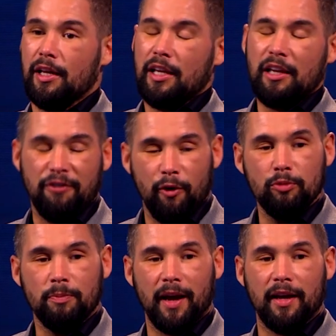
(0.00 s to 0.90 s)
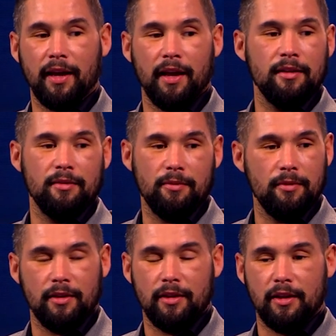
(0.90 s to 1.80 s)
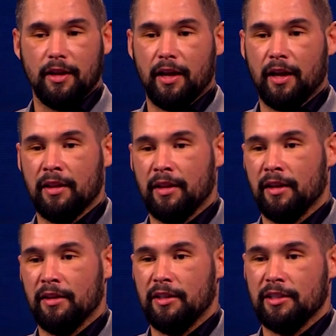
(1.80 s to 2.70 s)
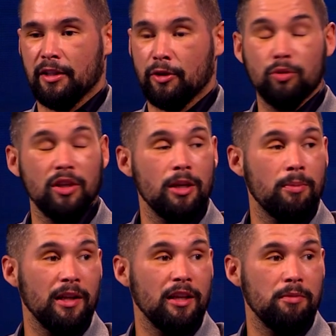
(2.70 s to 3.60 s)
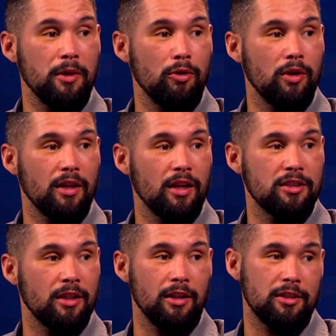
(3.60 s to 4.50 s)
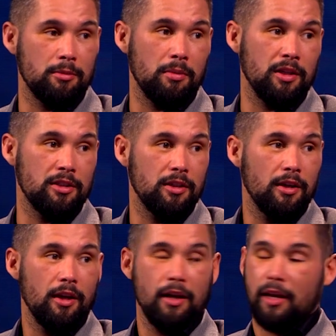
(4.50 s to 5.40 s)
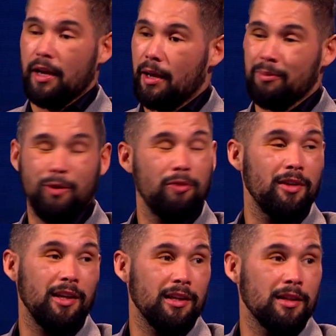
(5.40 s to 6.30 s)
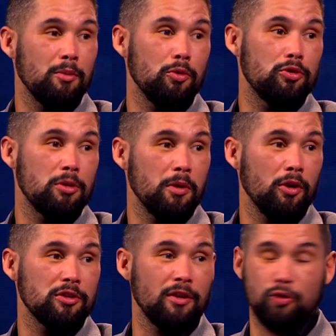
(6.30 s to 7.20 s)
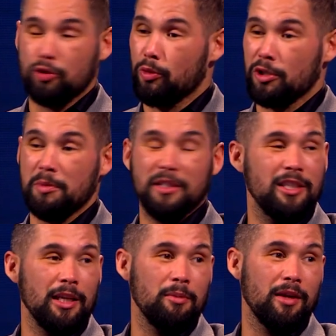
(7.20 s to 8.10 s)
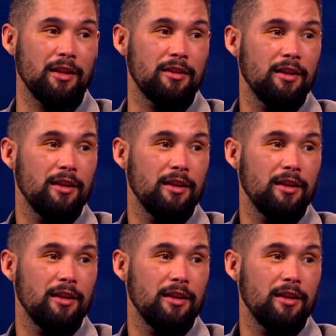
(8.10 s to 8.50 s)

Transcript: he phoned back again, and then he said, I don't think you believe me, do you? And I said, listen, mate, I'm not really in the mood, to be honest. I've just watched my team get...